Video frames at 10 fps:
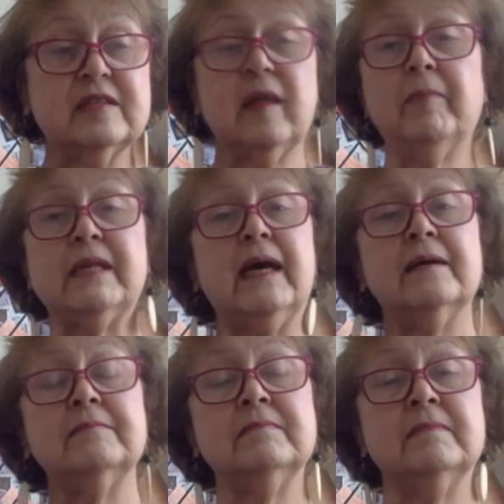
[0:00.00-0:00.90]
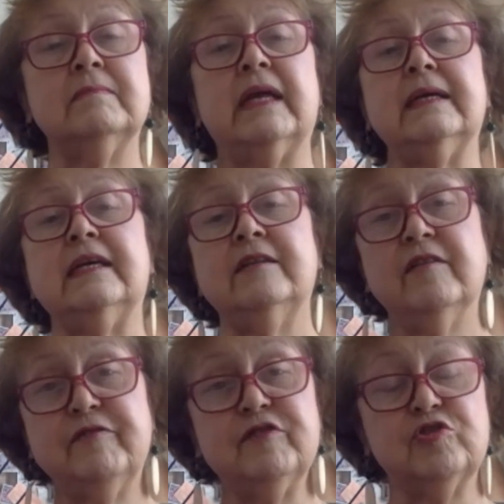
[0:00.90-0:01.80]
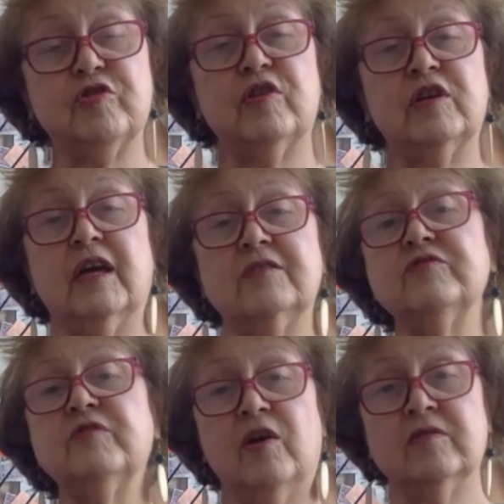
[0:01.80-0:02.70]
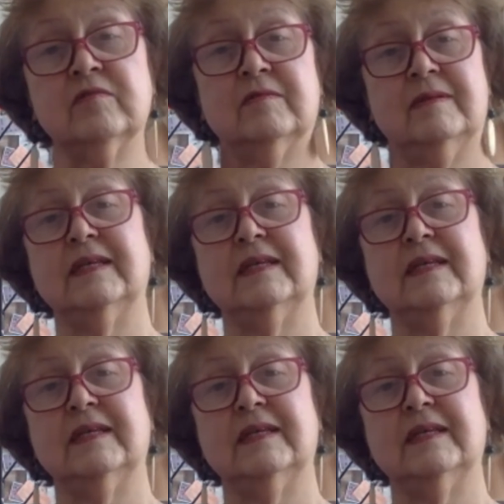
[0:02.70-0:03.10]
sometime in the future, not too long.